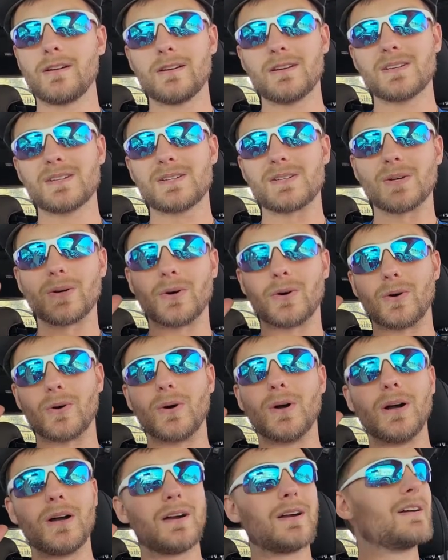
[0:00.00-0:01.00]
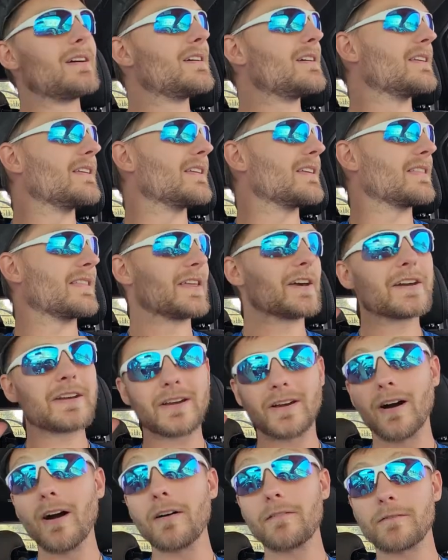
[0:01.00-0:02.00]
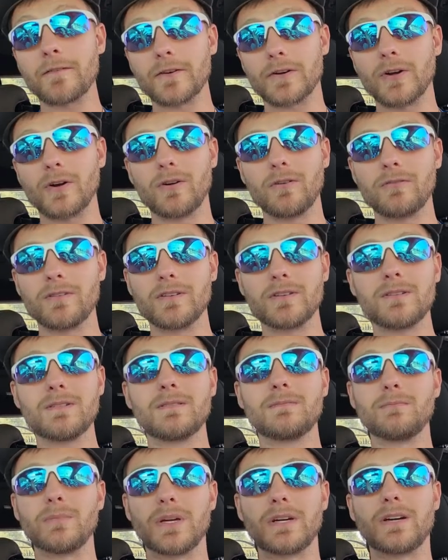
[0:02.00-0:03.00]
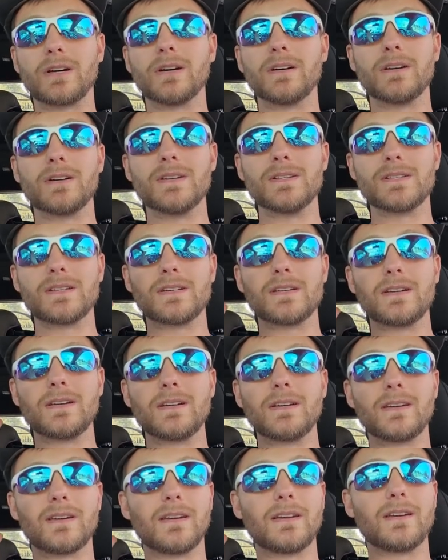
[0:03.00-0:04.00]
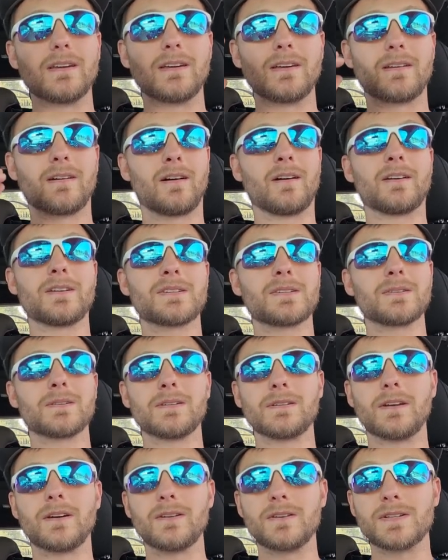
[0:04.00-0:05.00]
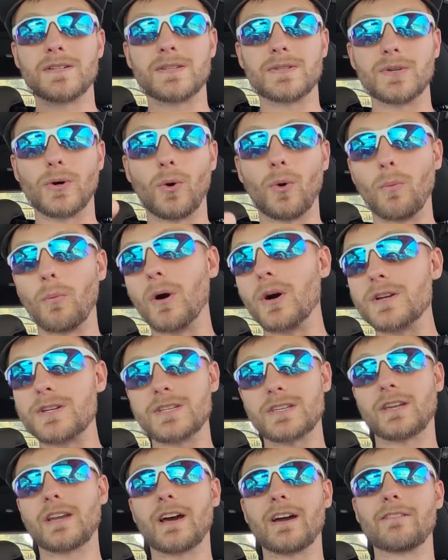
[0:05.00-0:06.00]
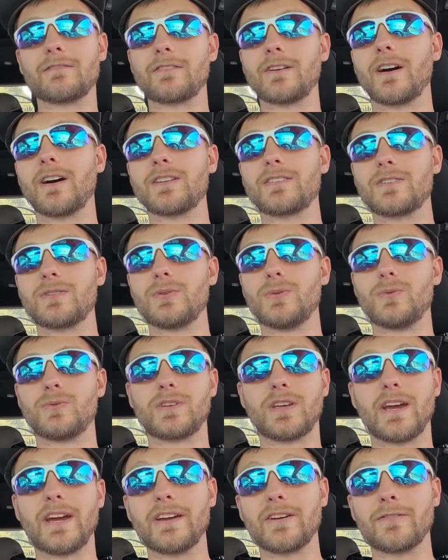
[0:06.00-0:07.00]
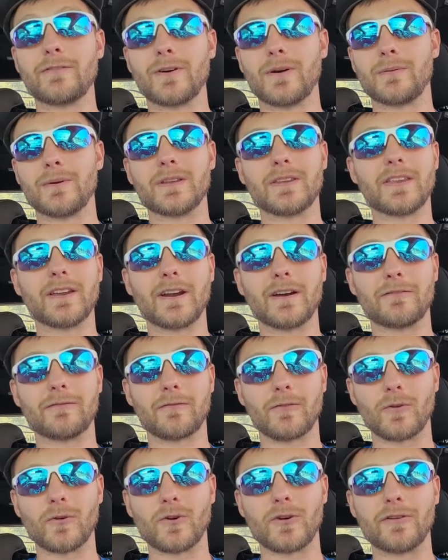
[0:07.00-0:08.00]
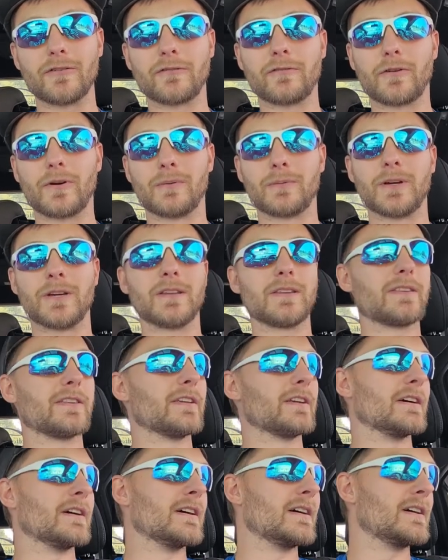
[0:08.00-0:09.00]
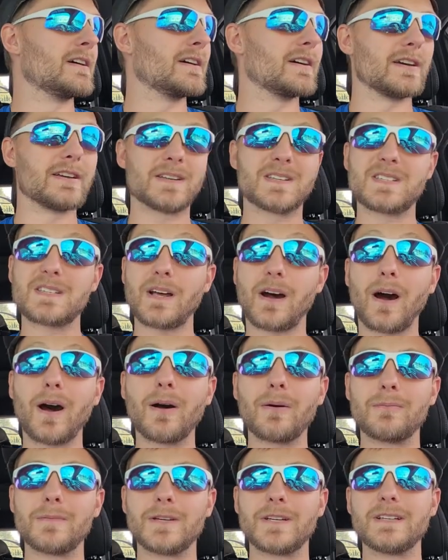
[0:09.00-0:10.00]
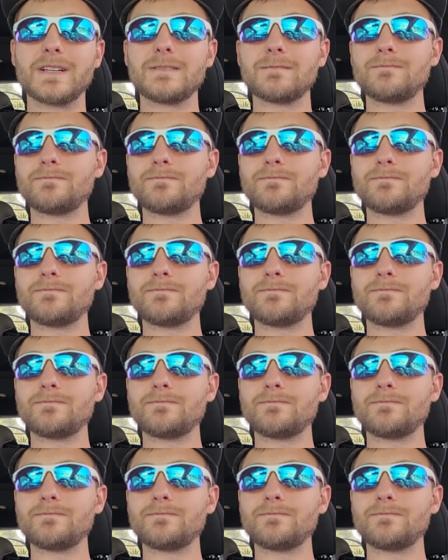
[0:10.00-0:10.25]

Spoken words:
So, thank God for COVID, because it honestly, there's so much that I've got to take from it, that I've learned from it, that it's taught me.